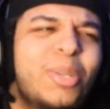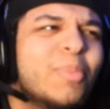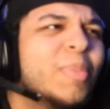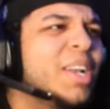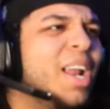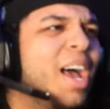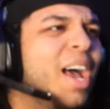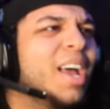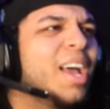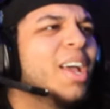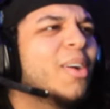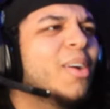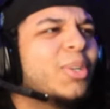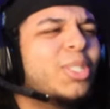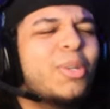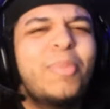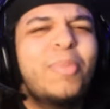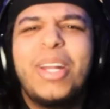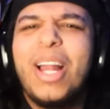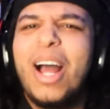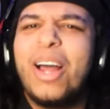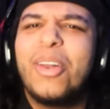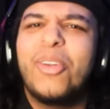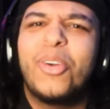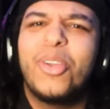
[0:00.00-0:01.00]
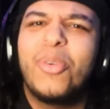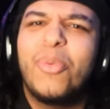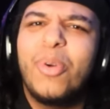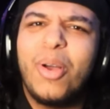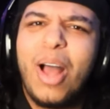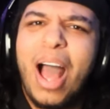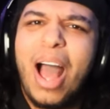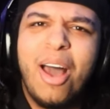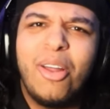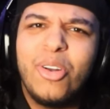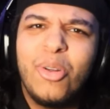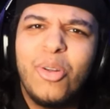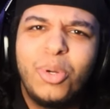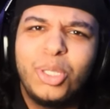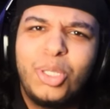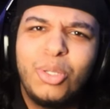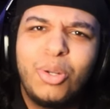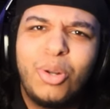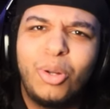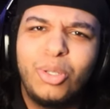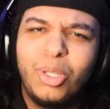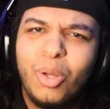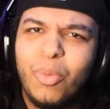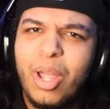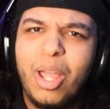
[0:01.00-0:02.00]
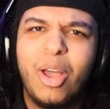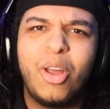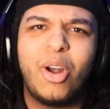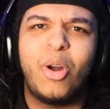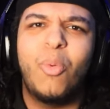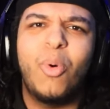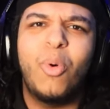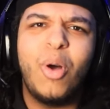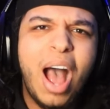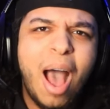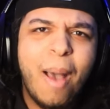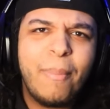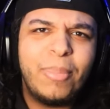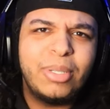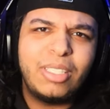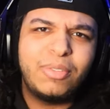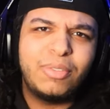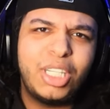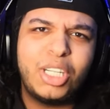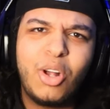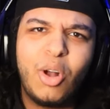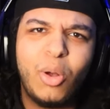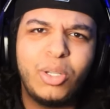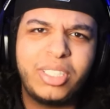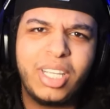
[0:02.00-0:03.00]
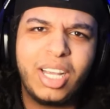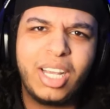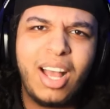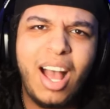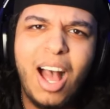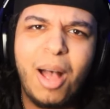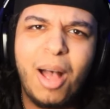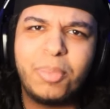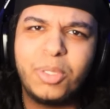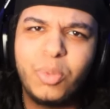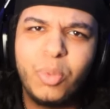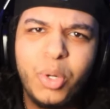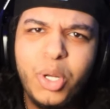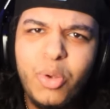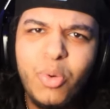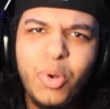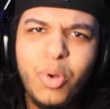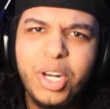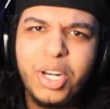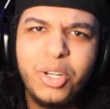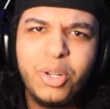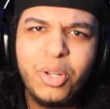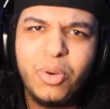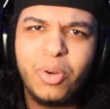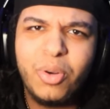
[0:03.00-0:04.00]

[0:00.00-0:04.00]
I know you? I don't know what you're going through. Wait, hold on. What happens if she calls the cops? What are you going to do?